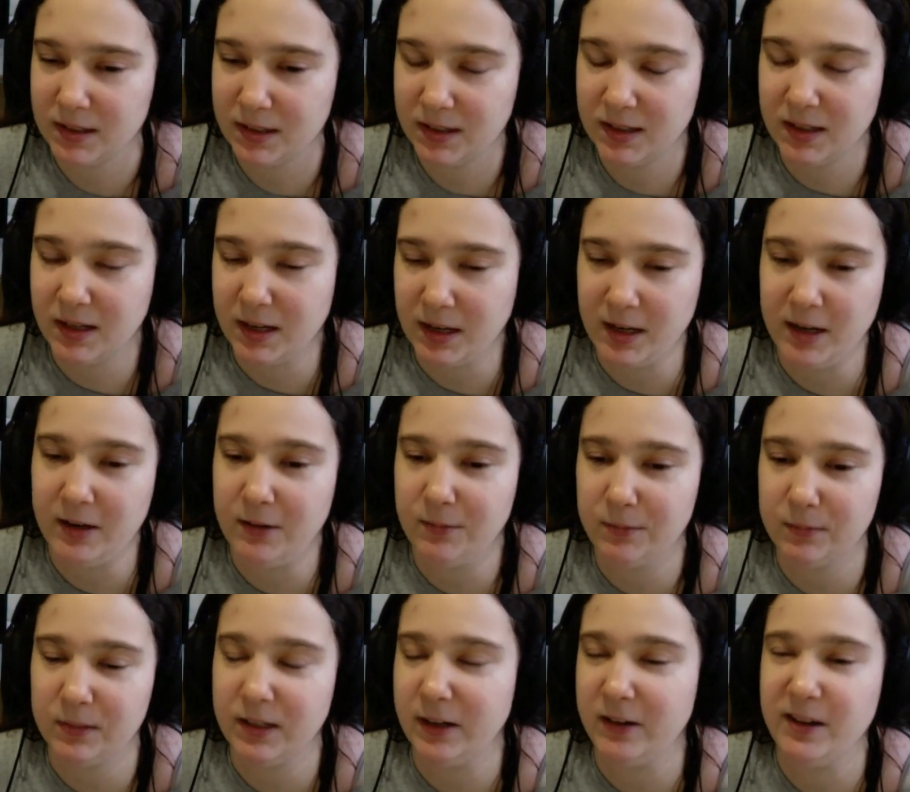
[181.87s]
He
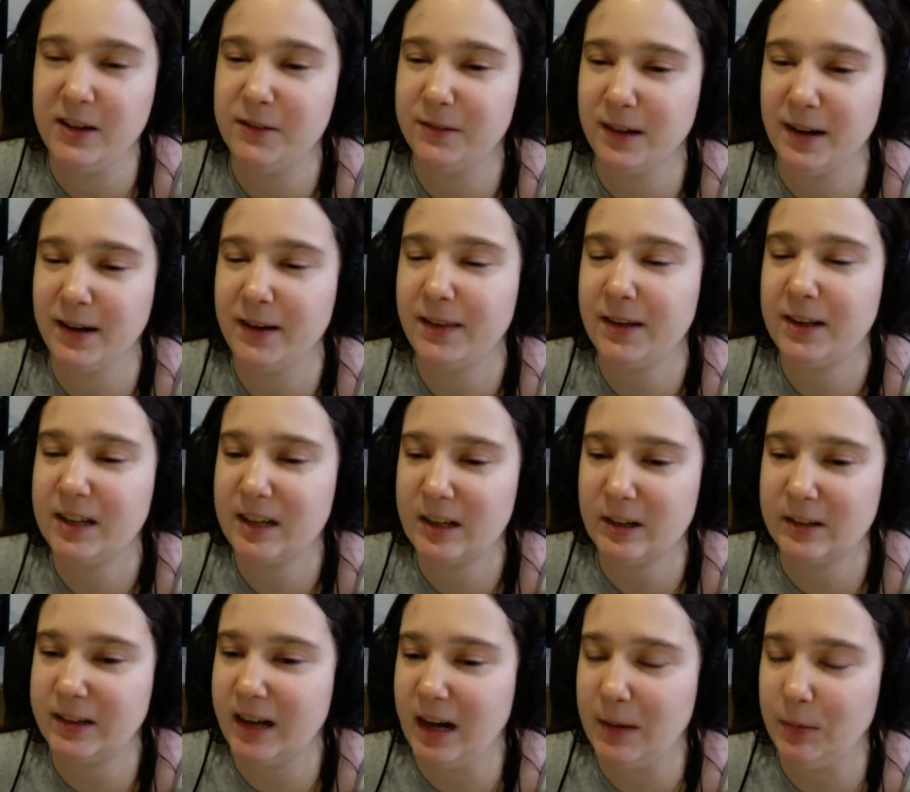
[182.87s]
read at the dinner
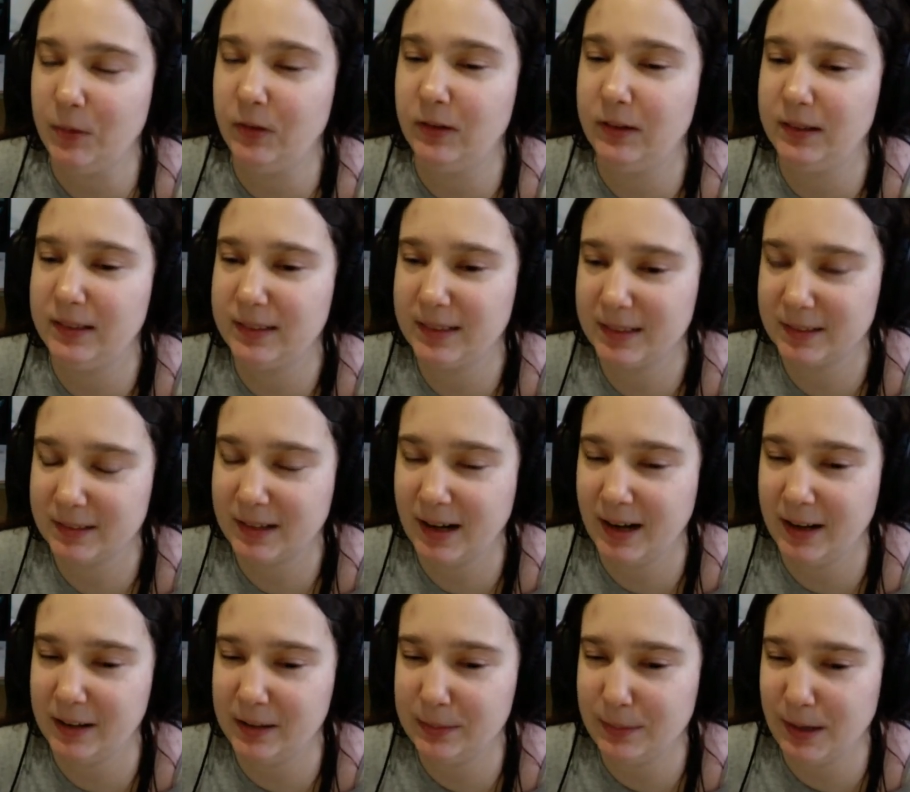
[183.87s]
table. It
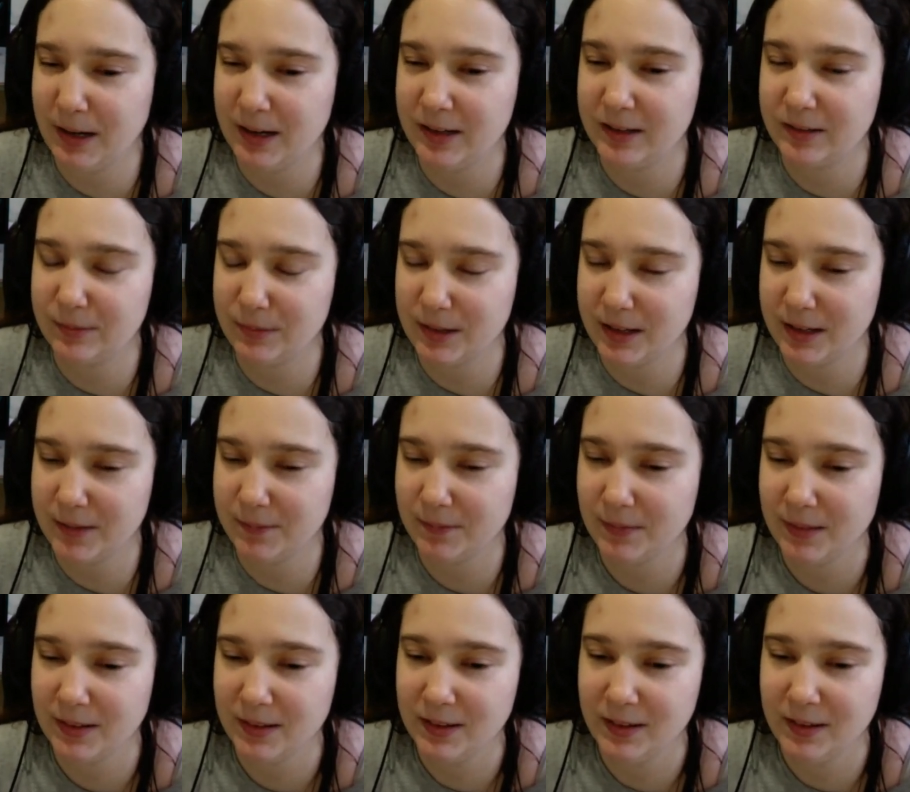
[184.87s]
kind of reminds me
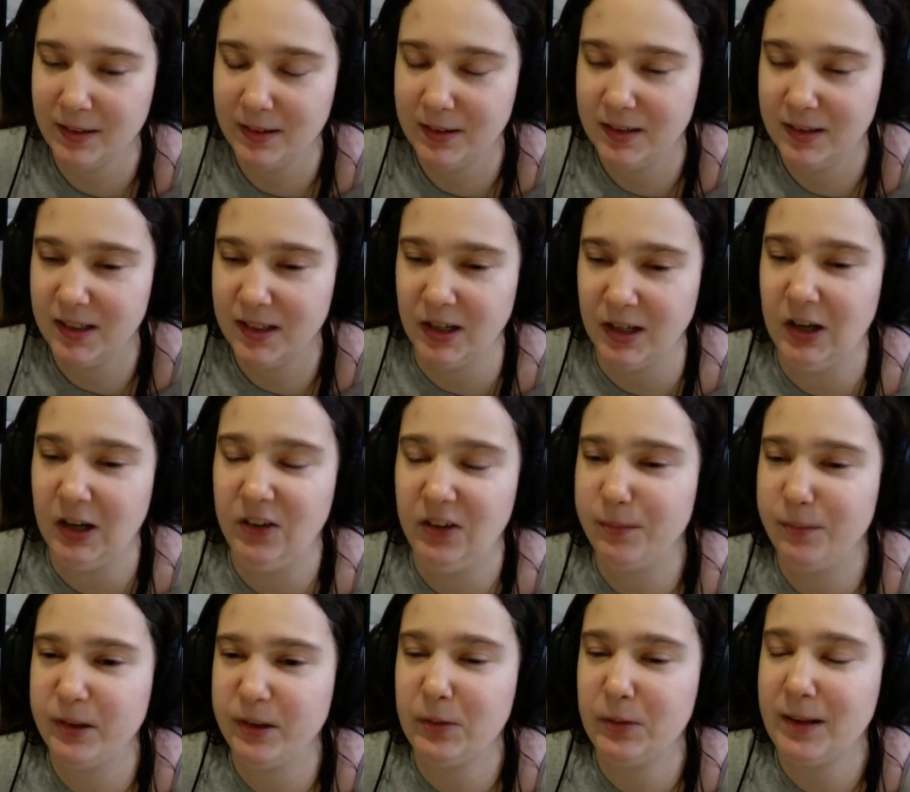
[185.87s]
of
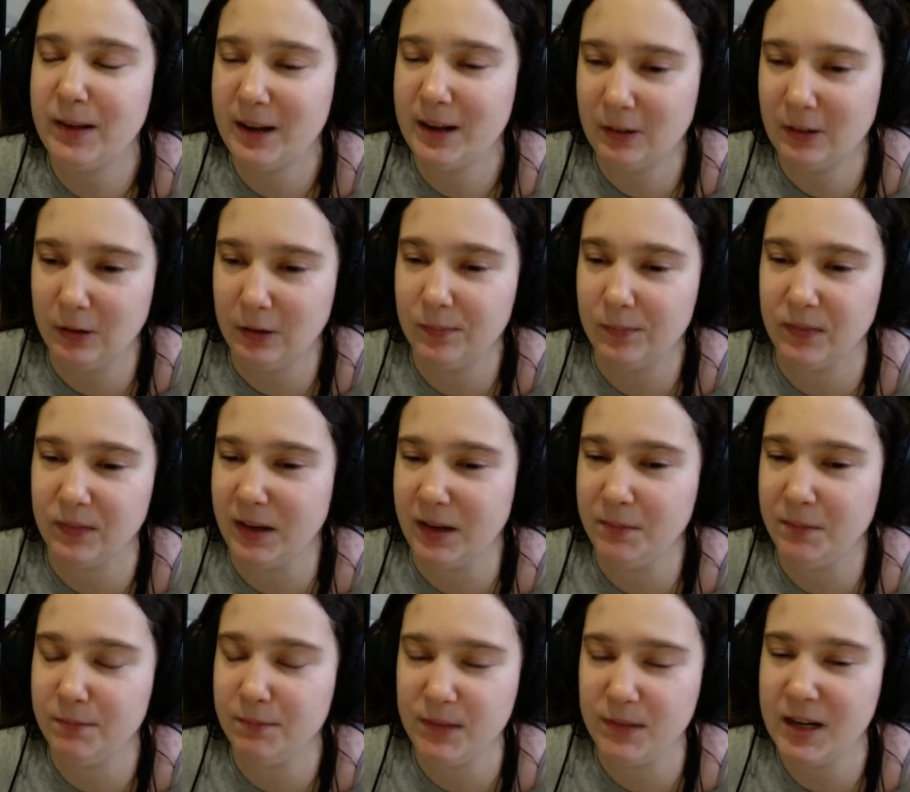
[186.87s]
Bill Powell and
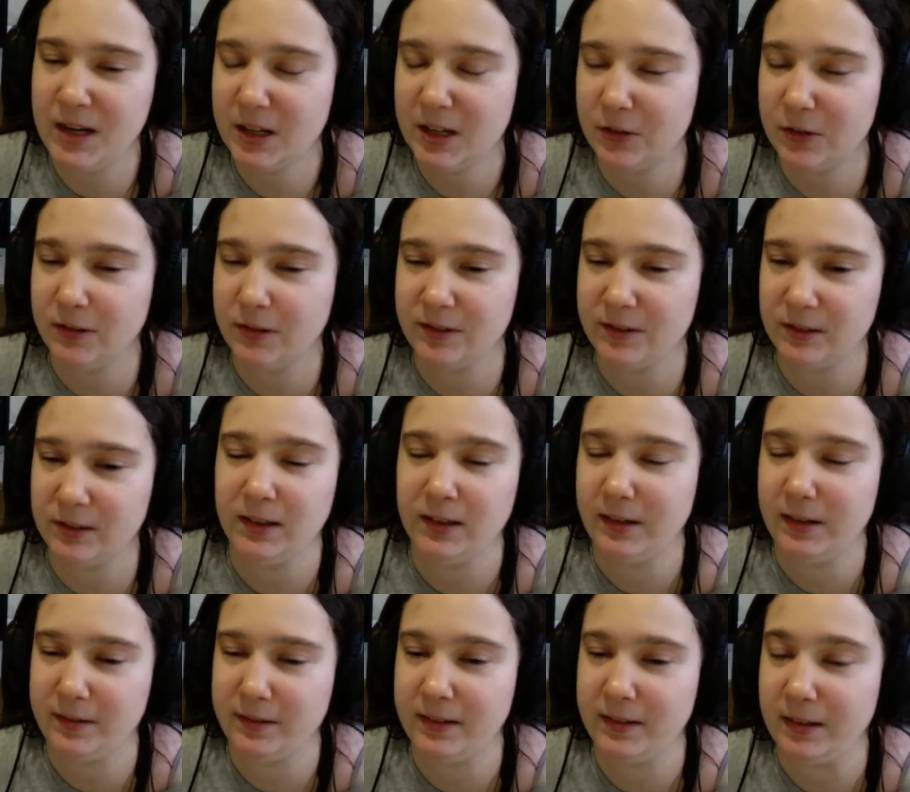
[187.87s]
me to a certain
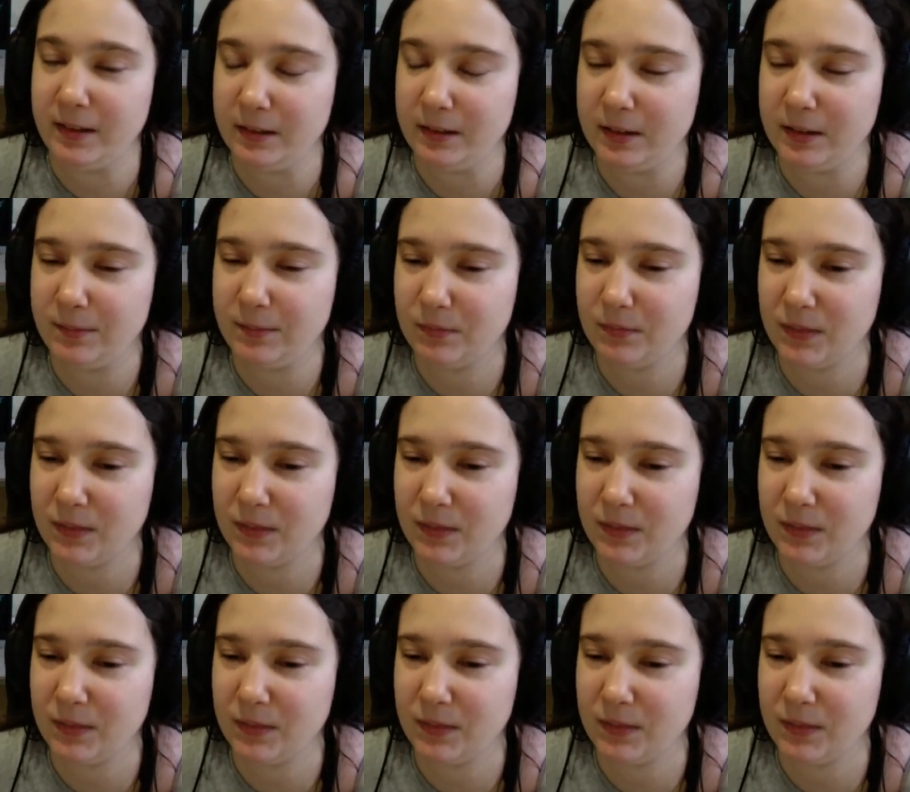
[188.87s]
extent.